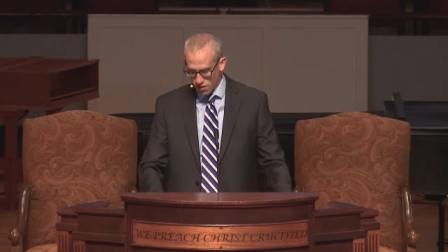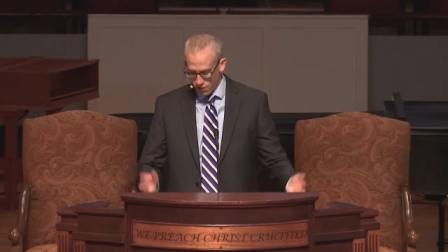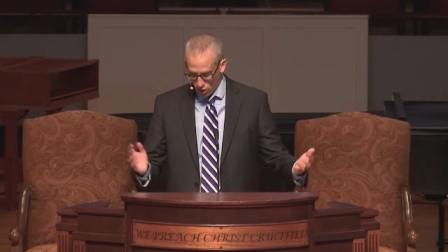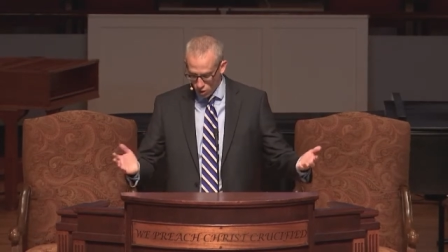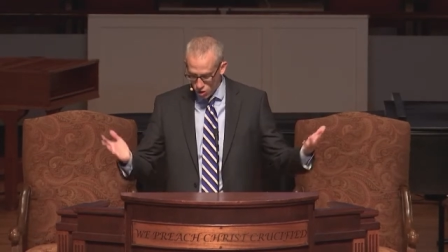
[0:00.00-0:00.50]
a
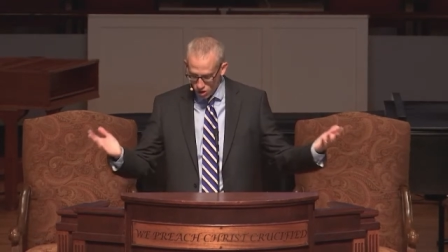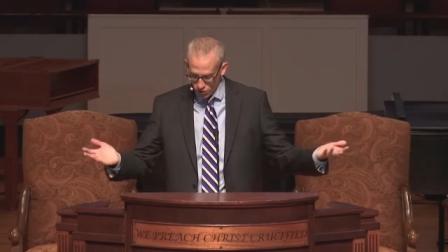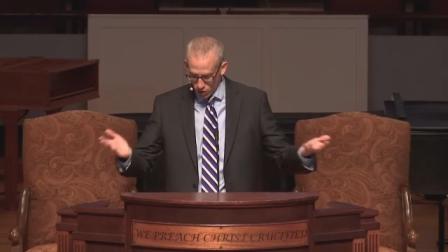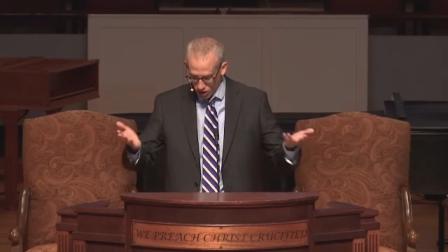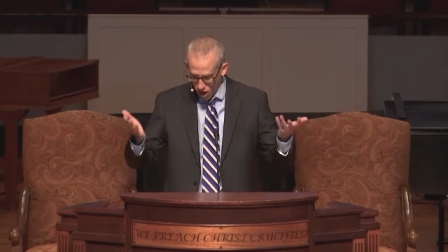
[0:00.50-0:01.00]
version of
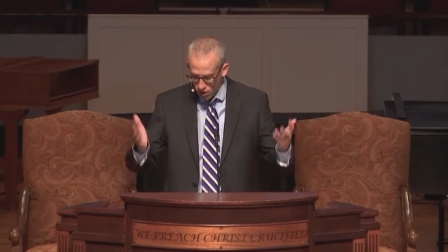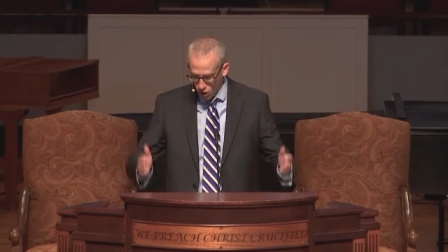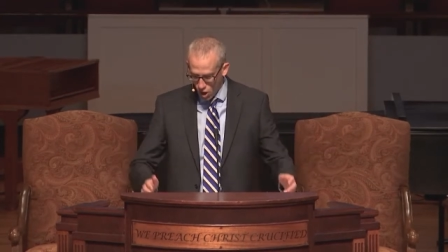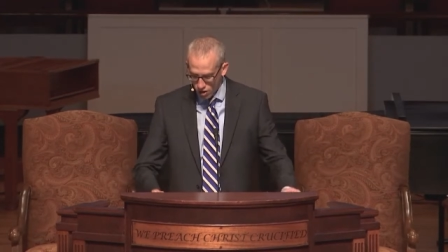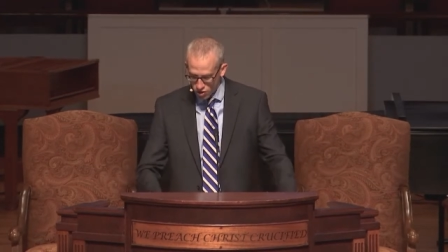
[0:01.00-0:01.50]
what God
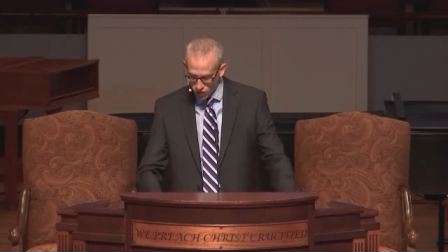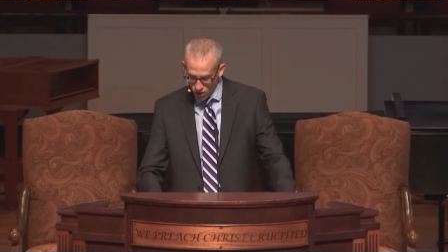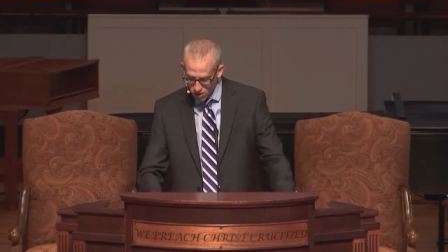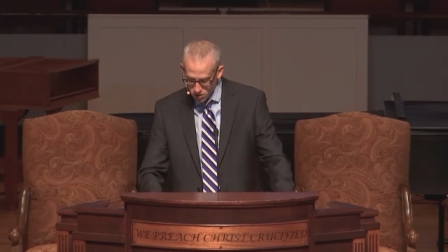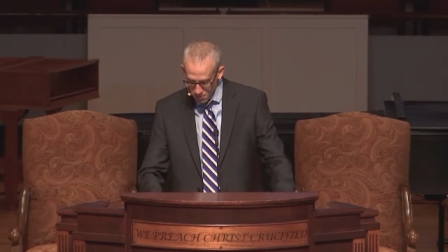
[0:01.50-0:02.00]
longs for
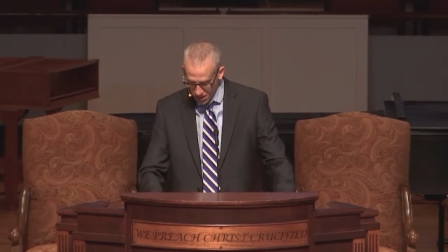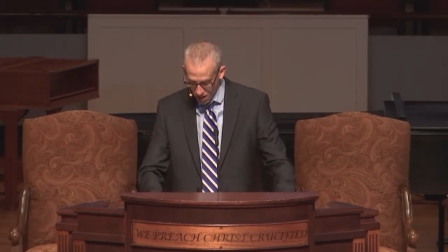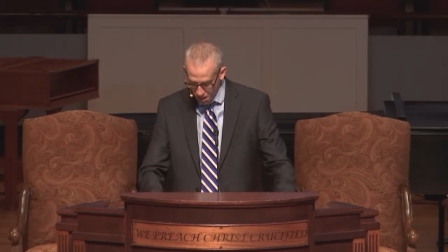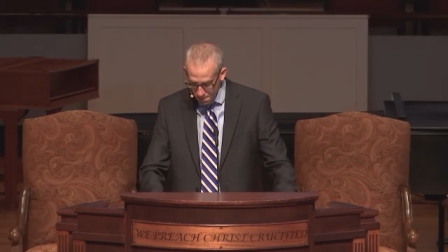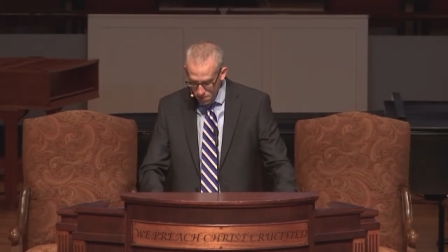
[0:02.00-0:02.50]
us to
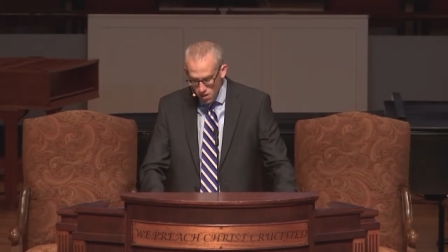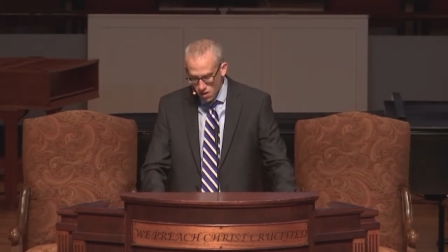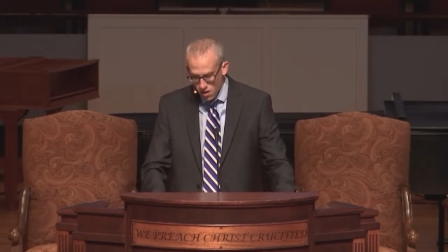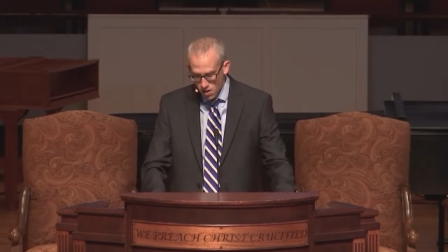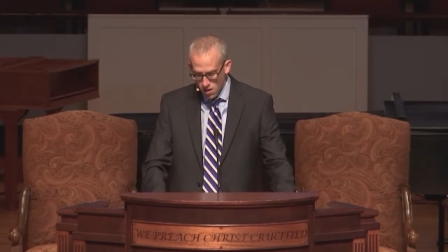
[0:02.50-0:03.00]
become,
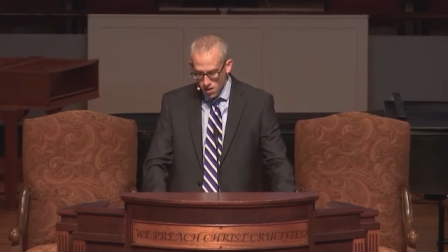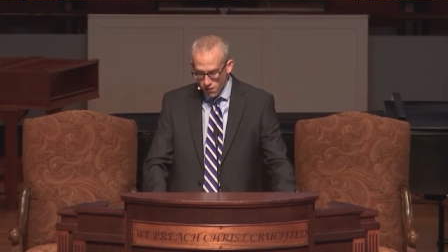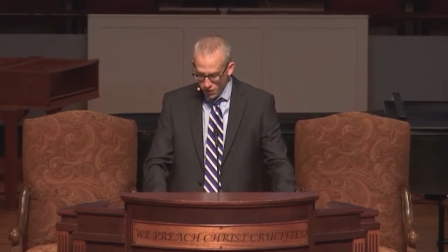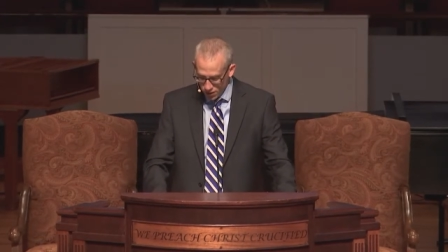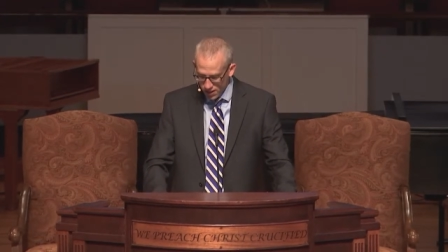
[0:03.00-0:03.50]

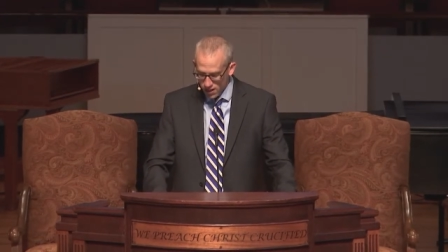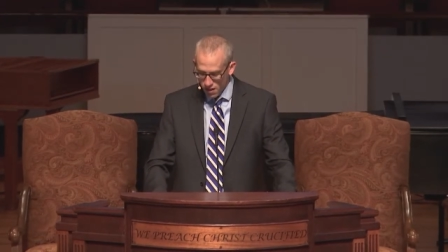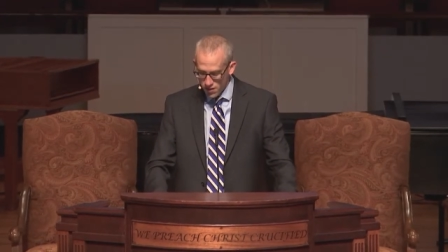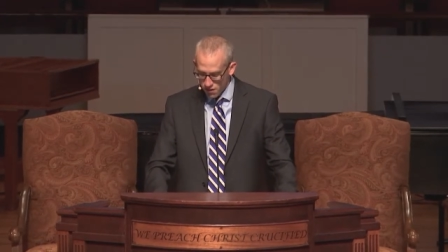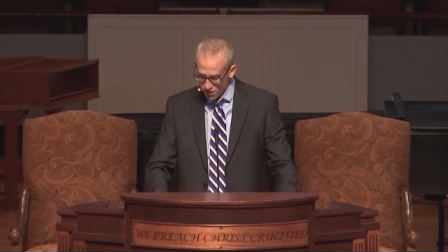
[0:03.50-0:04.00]
fully
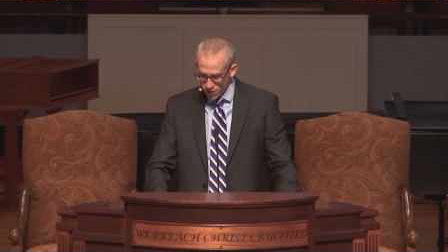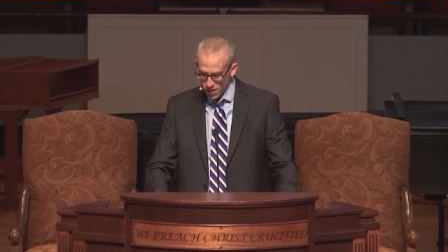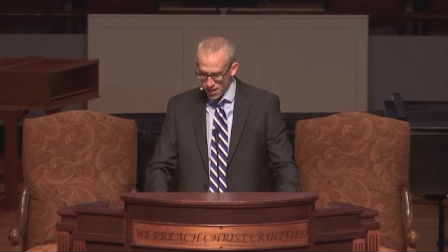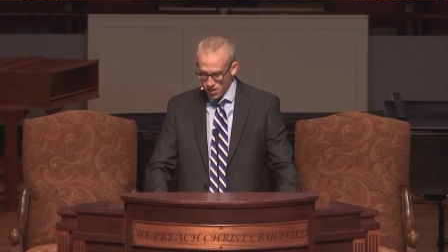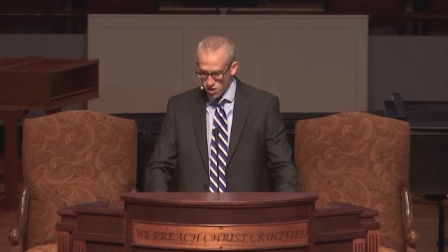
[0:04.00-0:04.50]
loving,
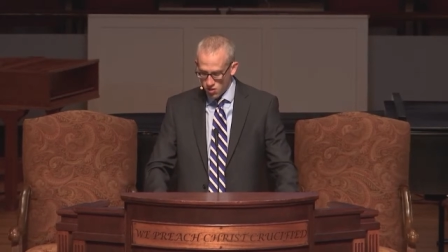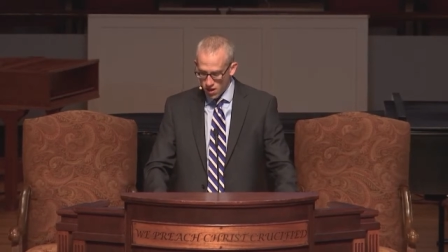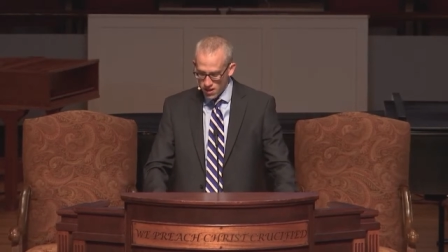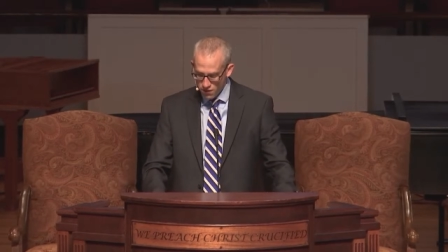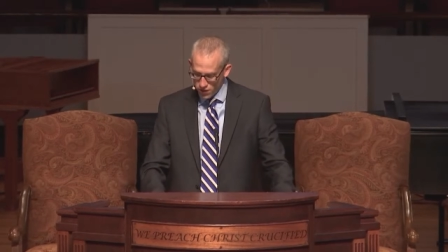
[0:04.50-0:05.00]
fully
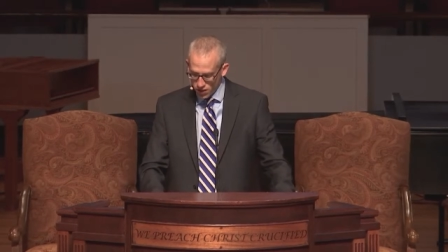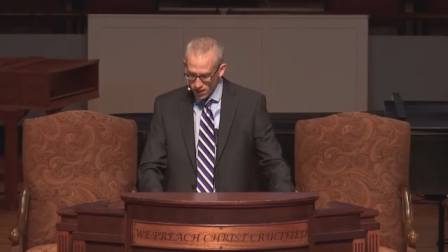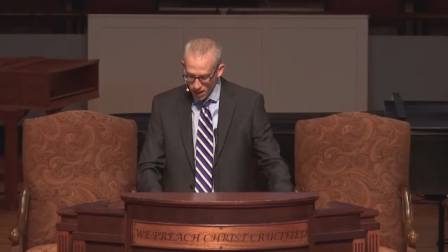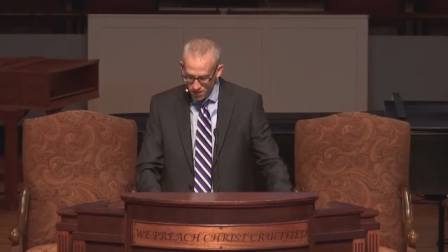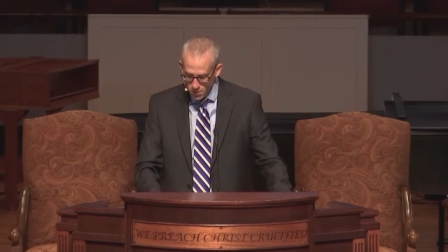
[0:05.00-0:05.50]
integrated, fully
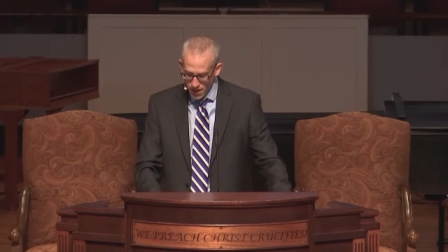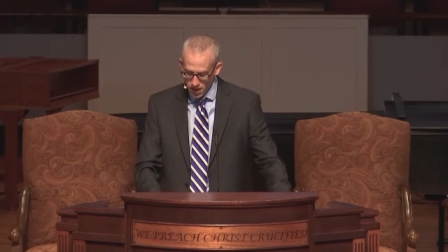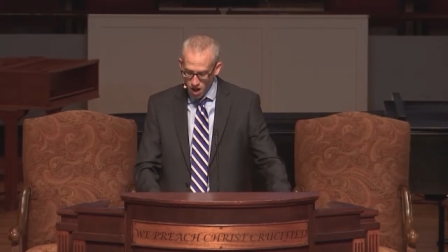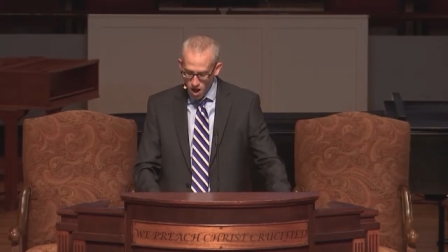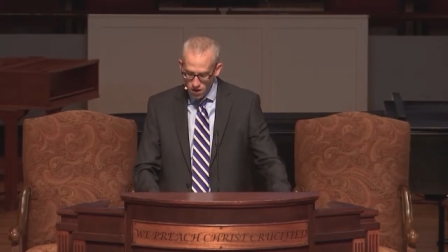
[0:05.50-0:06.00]
loved by
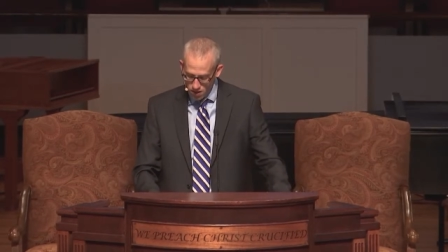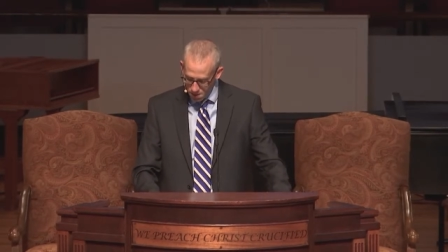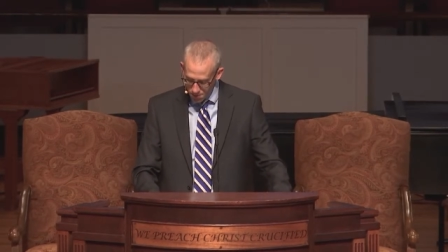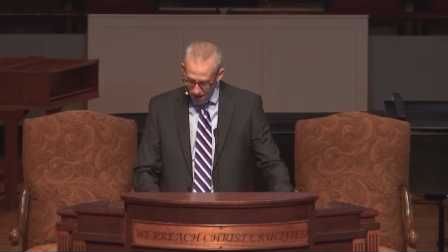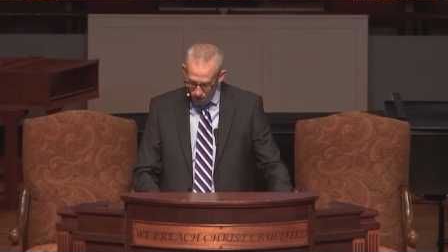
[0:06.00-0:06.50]
God, and
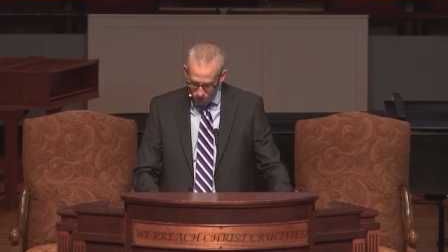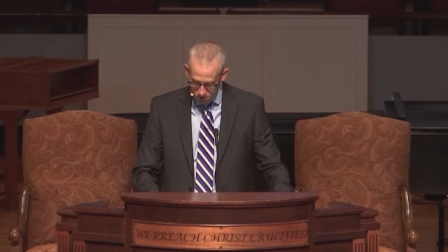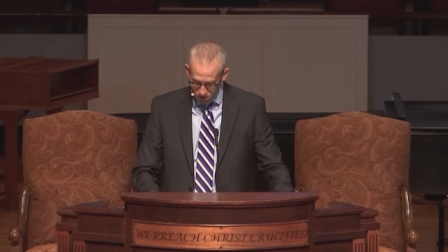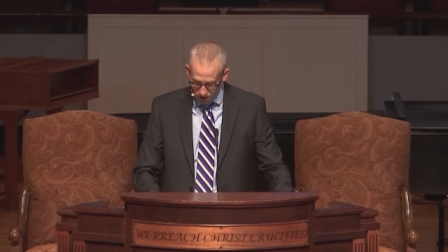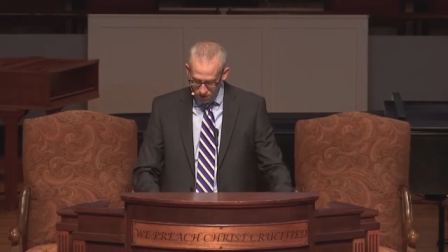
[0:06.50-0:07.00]
empowered
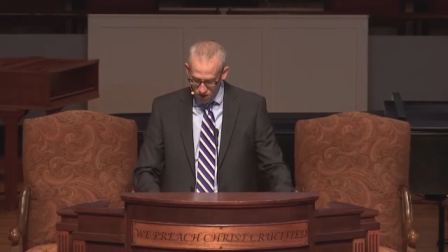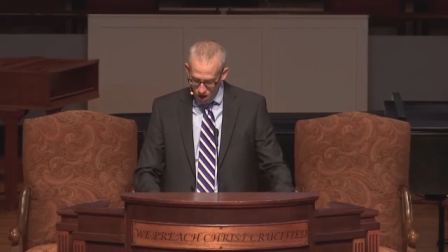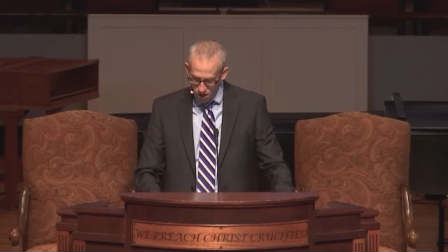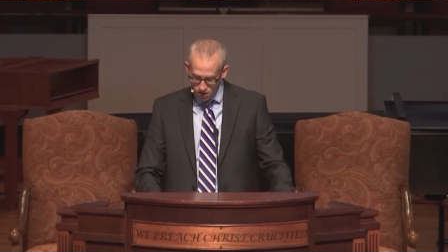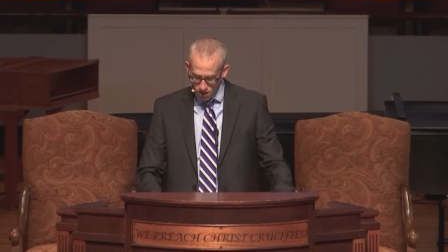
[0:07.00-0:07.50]
to love
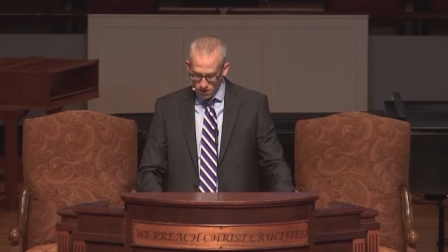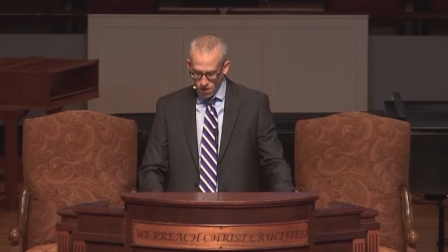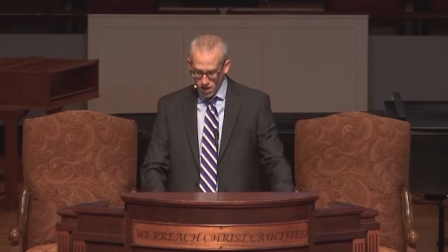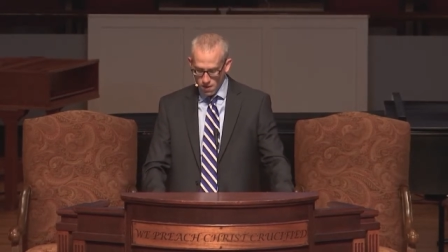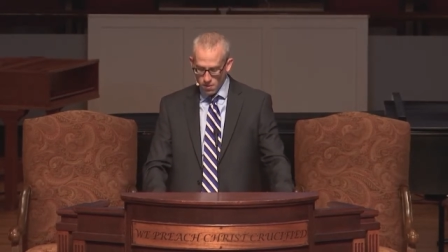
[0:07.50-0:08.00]
God and love
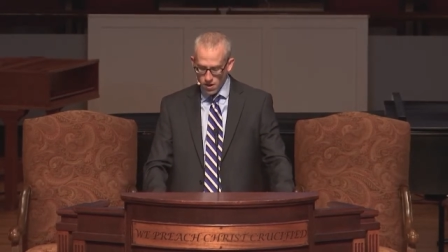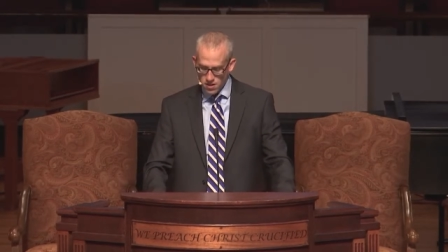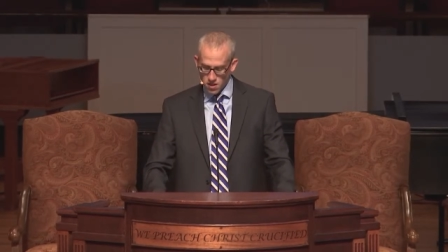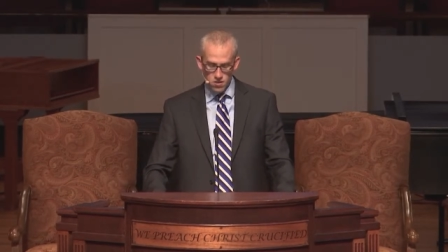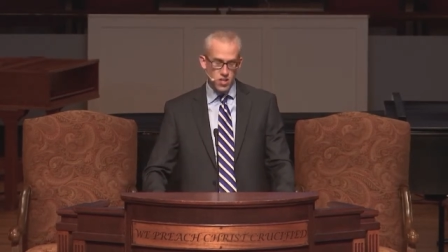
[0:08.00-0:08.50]
our neighbor
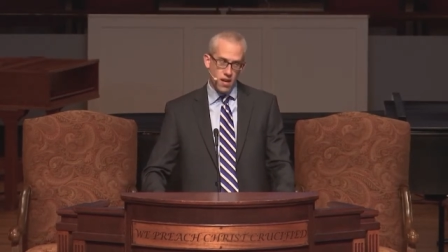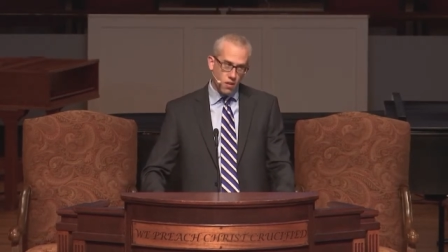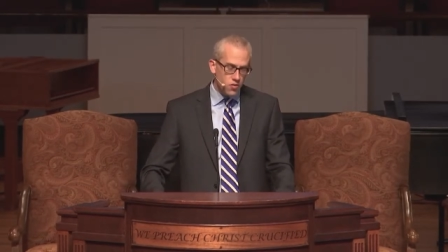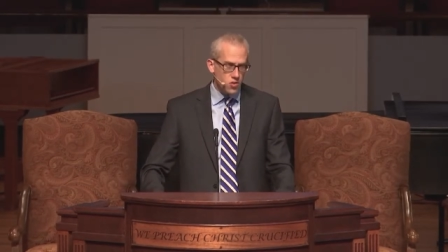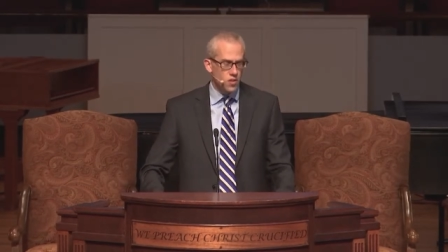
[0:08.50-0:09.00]
as
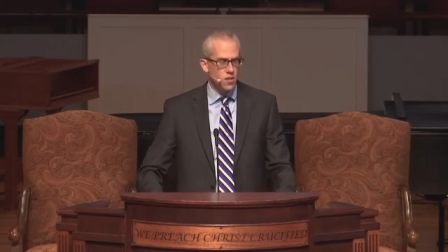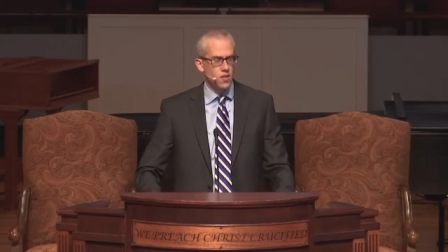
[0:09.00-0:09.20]
ourselves.